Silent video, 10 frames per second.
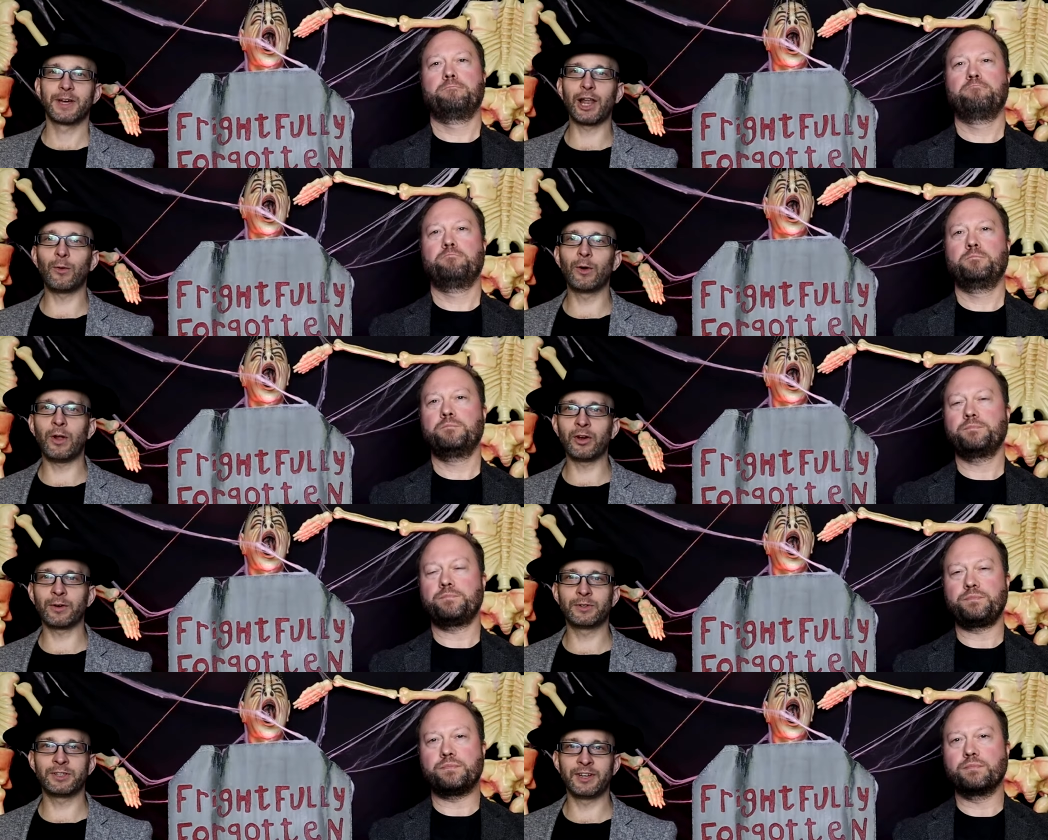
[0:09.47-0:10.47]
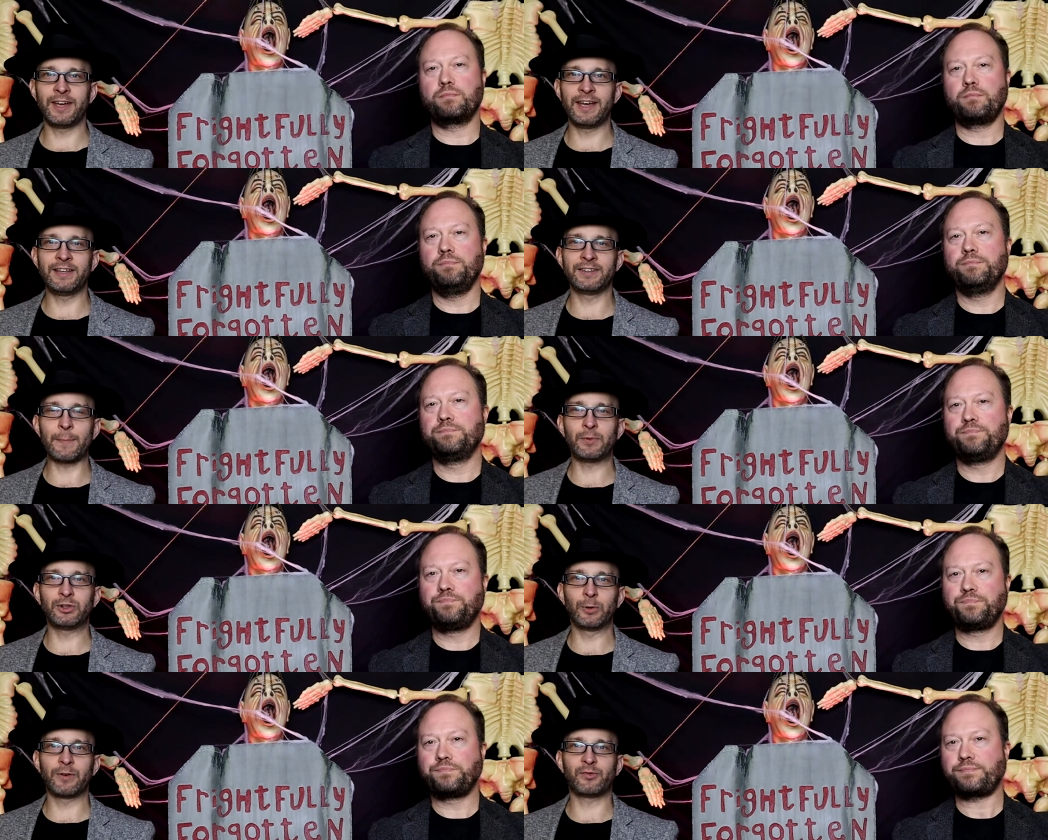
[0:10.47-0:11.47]
Speaker 1: Hello and welcome to today's
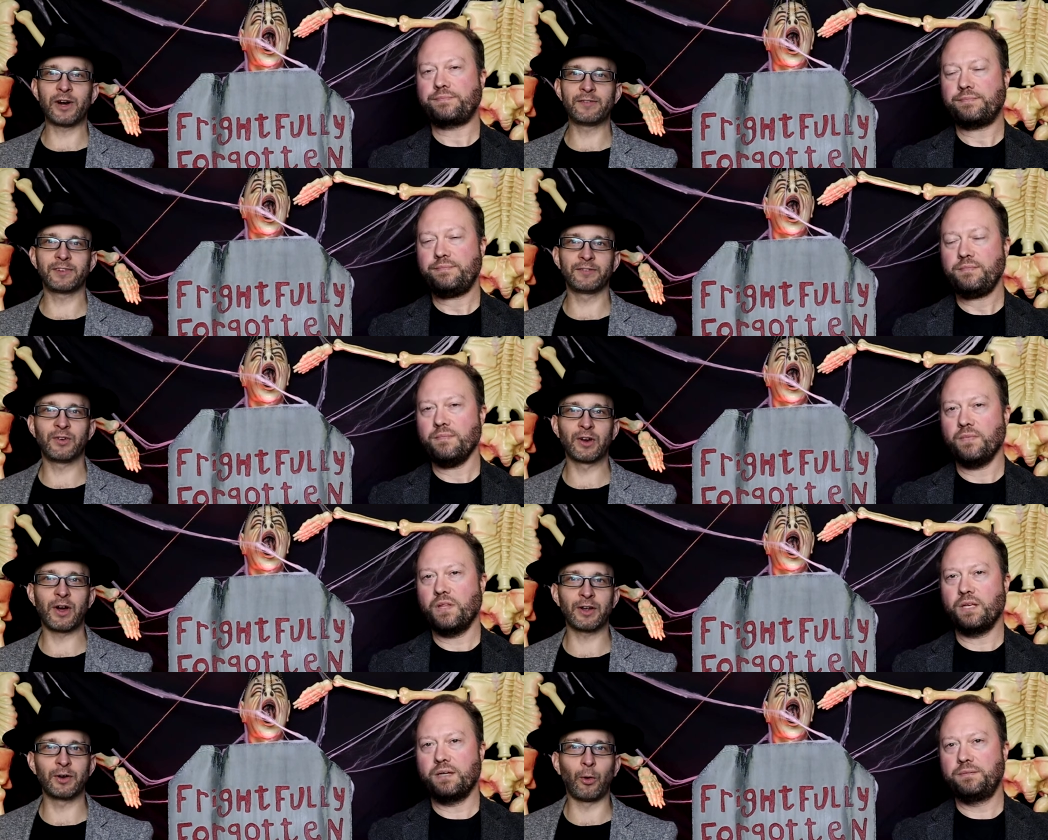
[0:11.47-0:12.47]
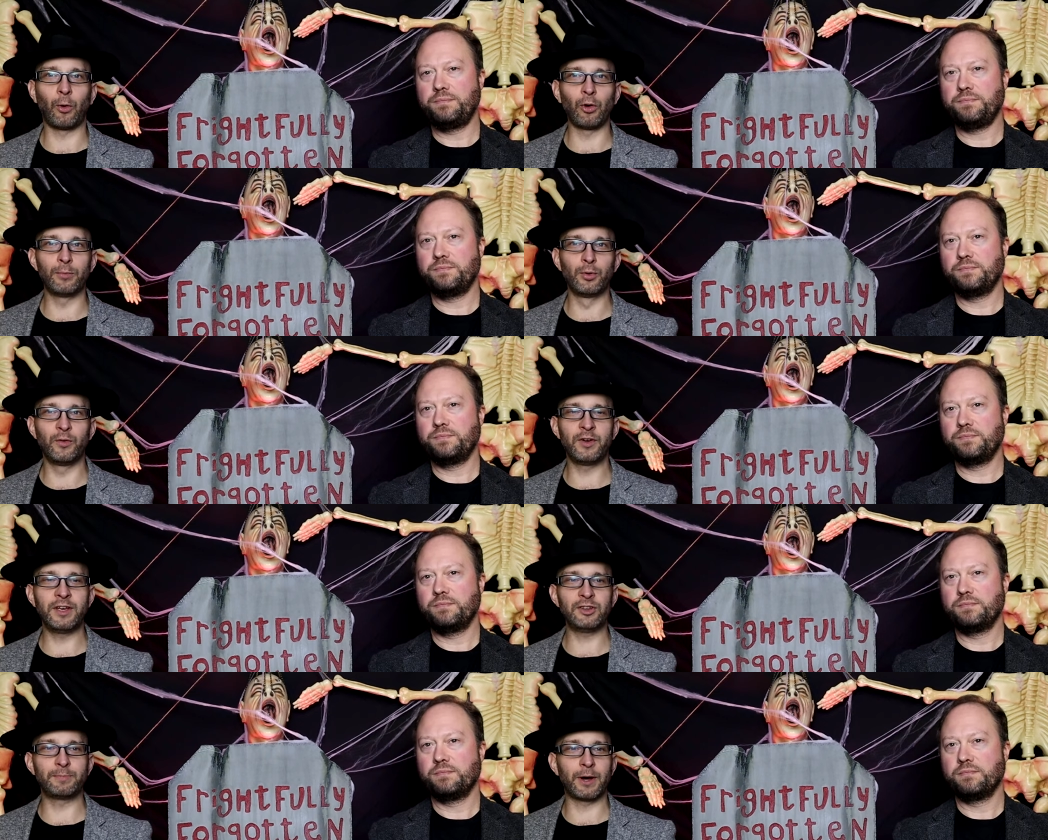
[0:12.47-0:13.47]
episode of Frightfully Forgotten Horror
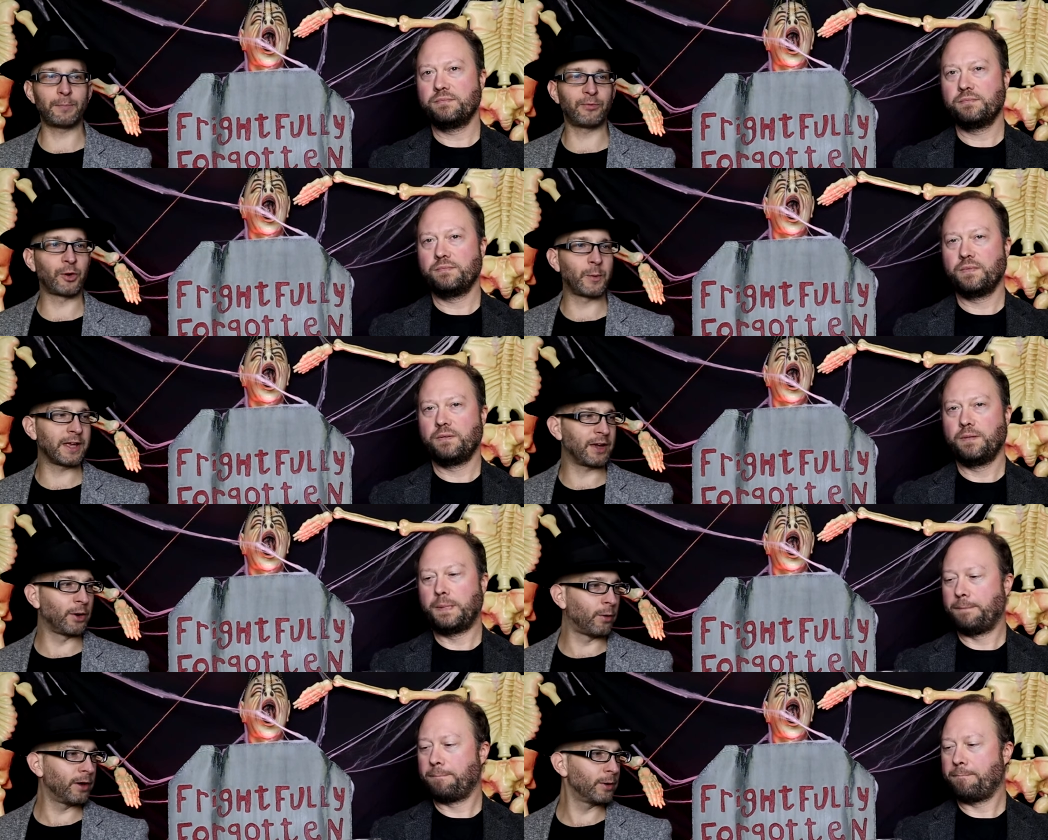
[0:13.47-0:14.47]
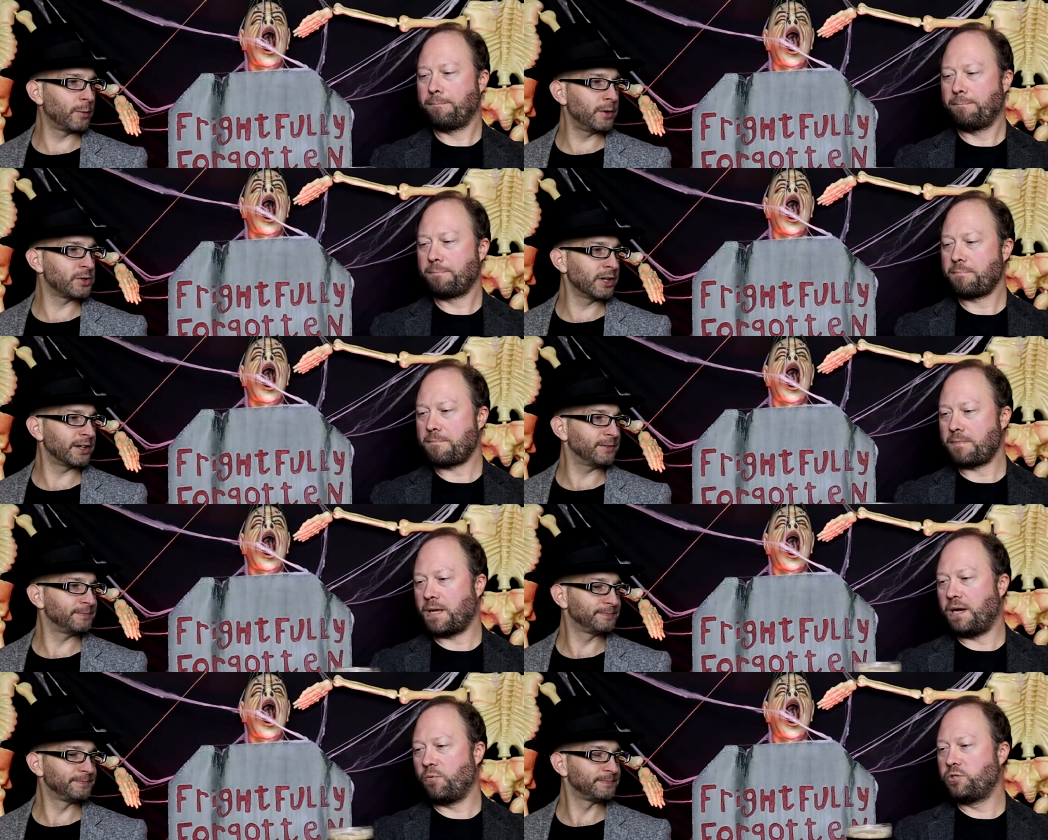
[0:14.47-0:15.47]
Movies. But before we get going, what are we drinking?
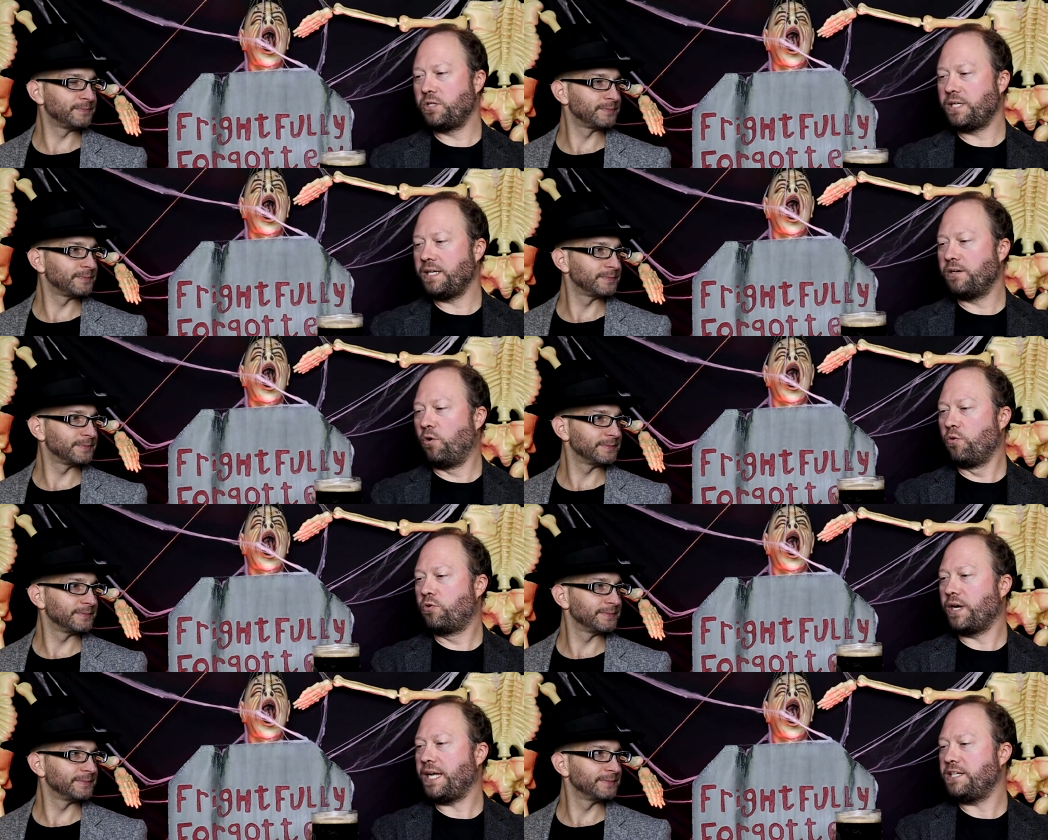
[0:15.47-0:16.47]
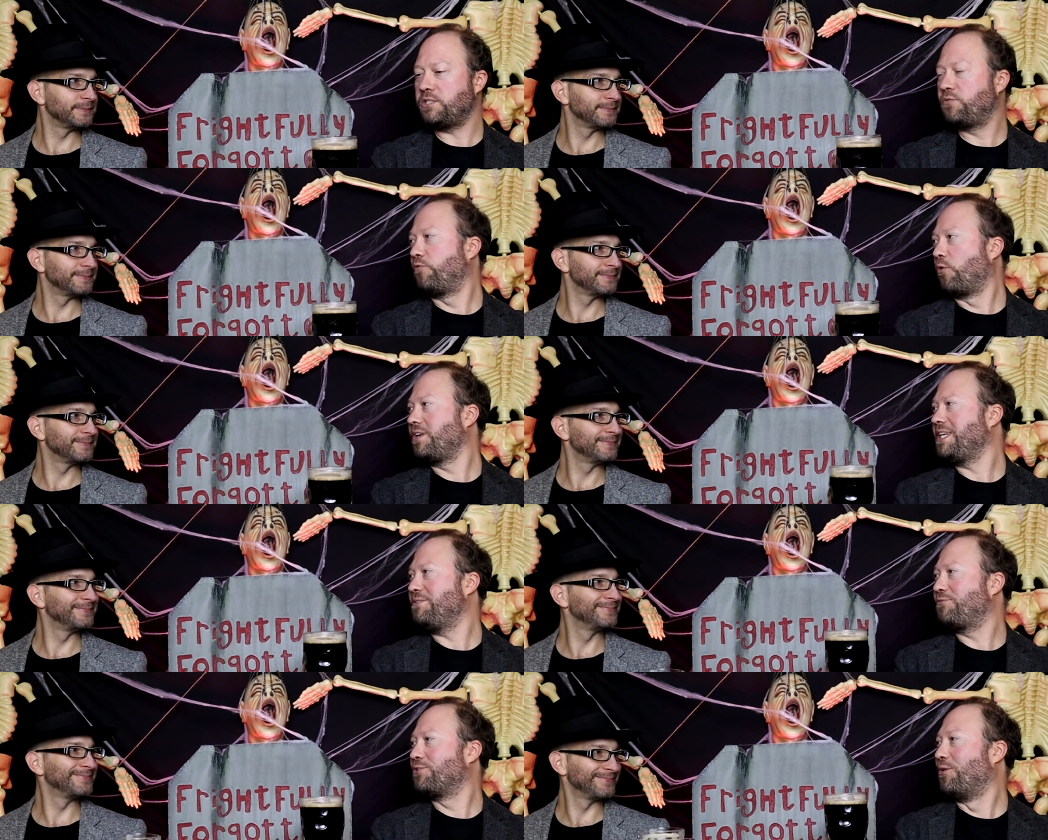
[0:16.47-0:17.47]
Speaker 2: Uh, we're drinking O'Grady's Four
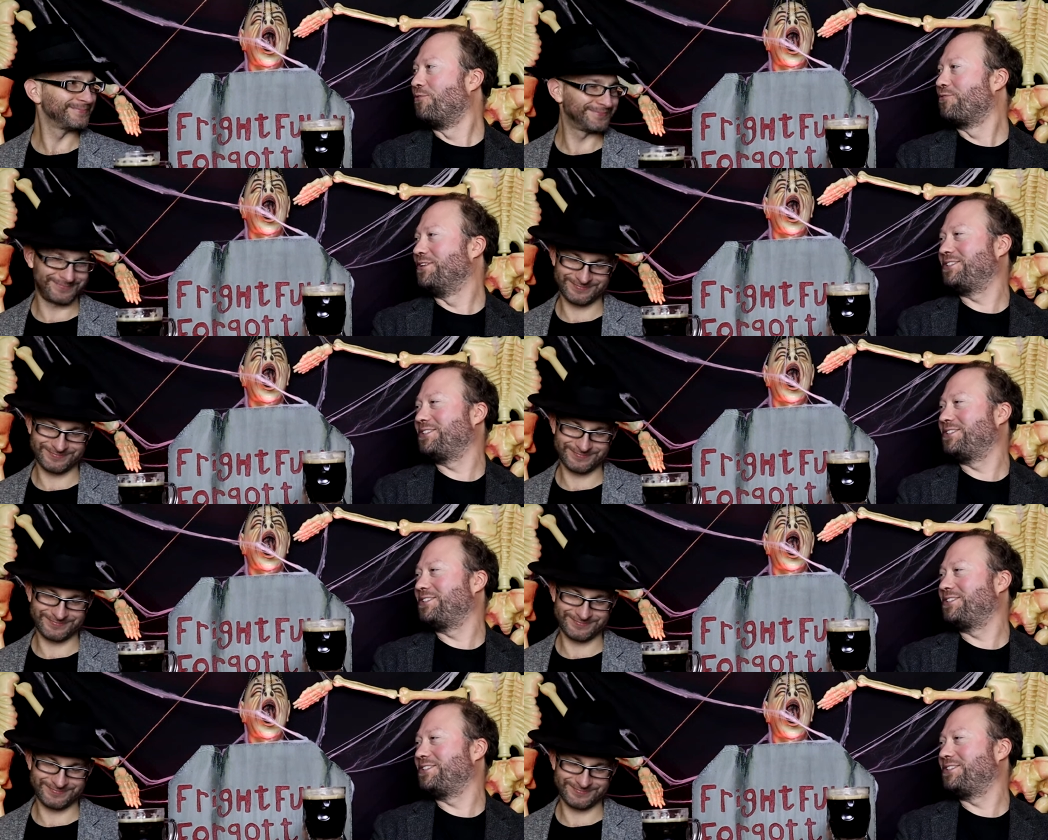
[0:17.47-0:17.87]
Leaf Clover